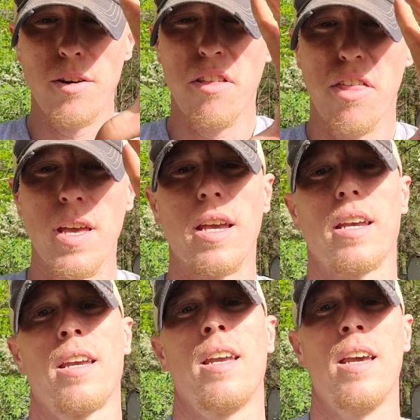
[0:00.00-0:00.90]

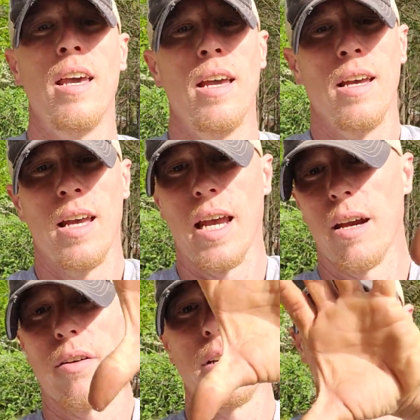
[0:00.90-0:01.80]
thick
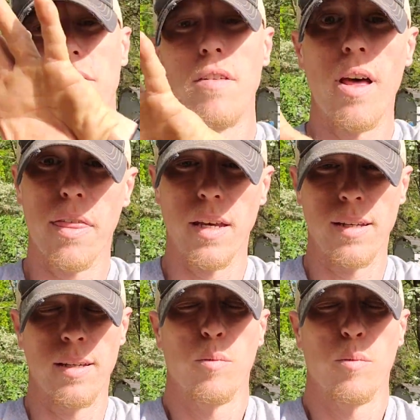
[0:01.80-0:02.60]
area of nothing